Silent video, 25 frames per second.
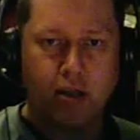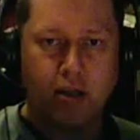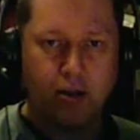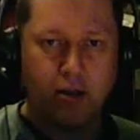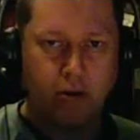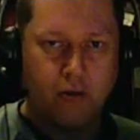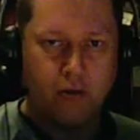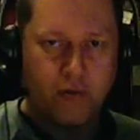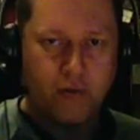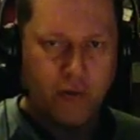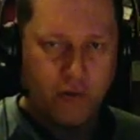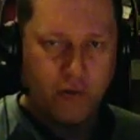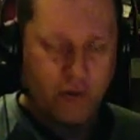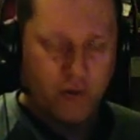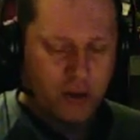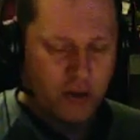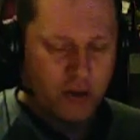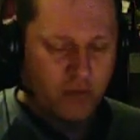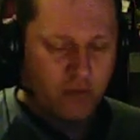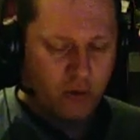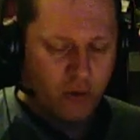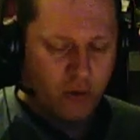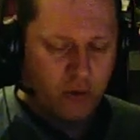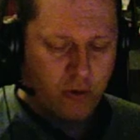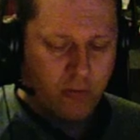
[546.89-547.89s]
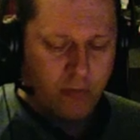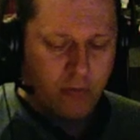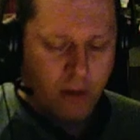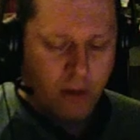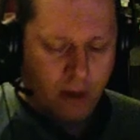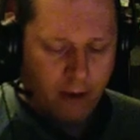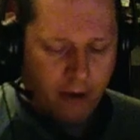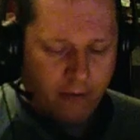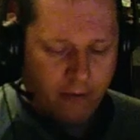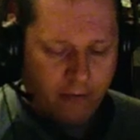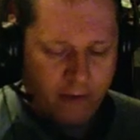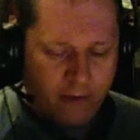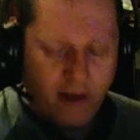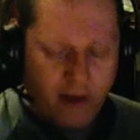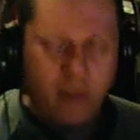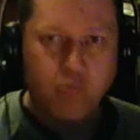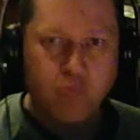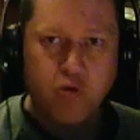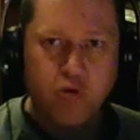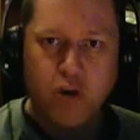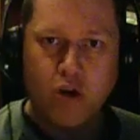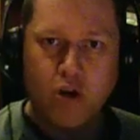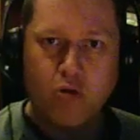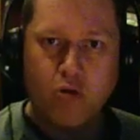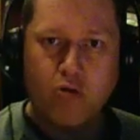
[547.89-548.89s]
You could use a small Phillips
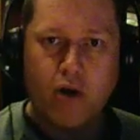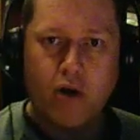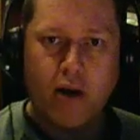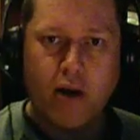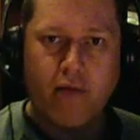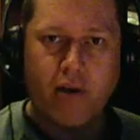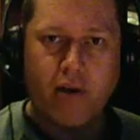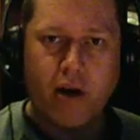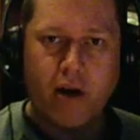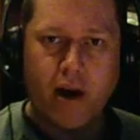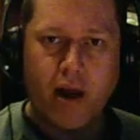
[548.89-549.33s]
screwdriver,